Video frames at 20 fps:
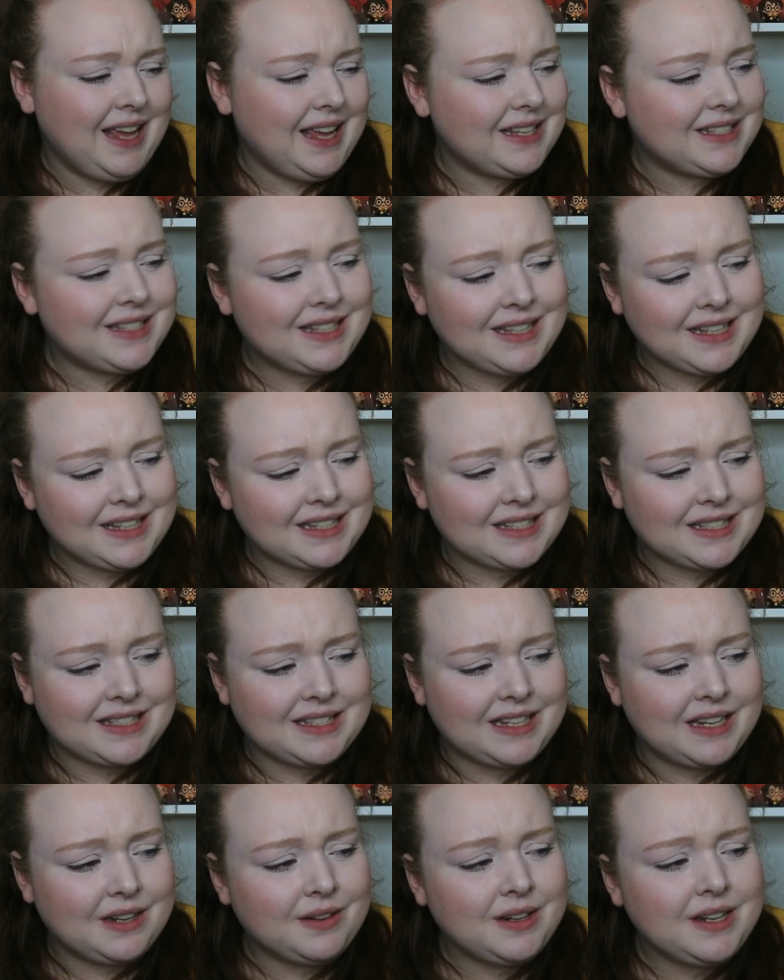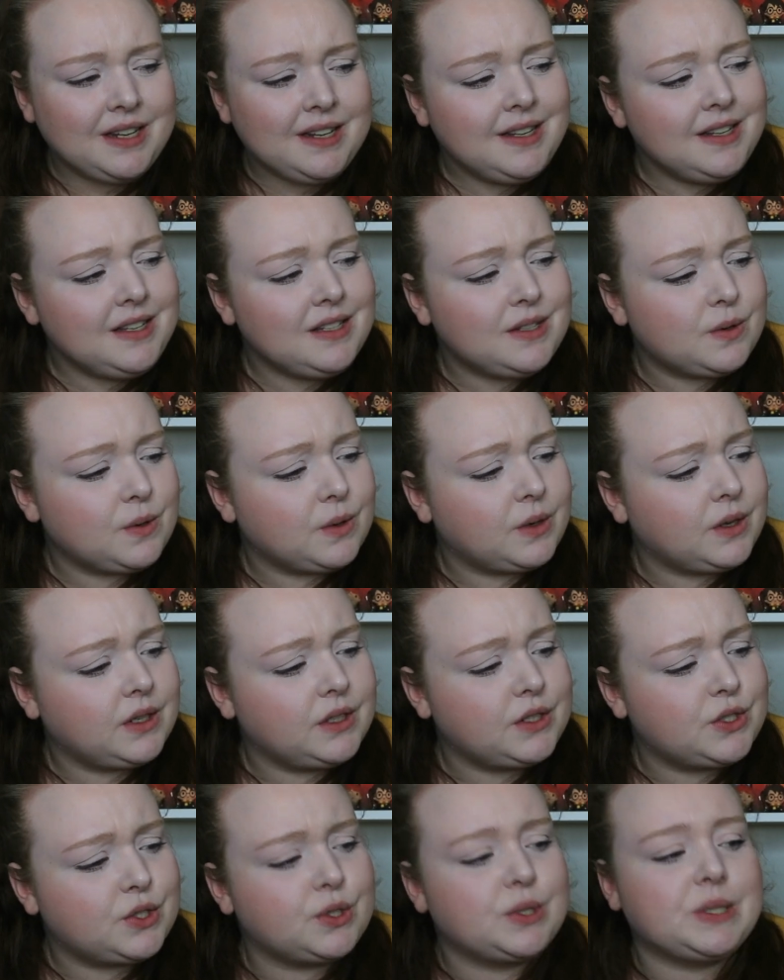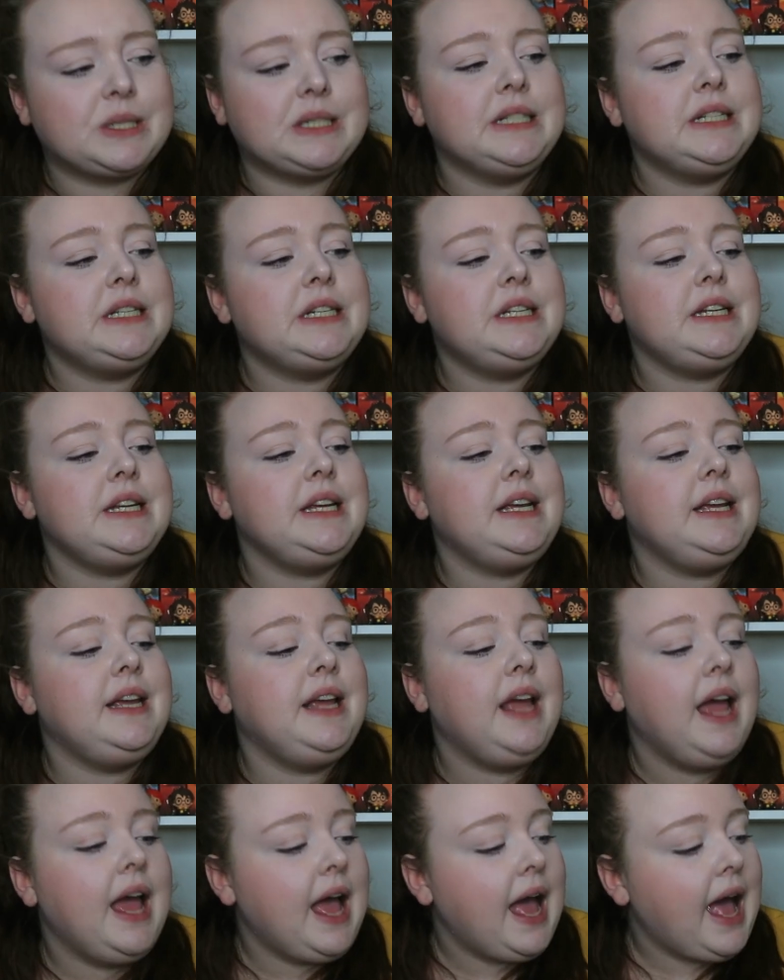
Is it like a series or a trilogy?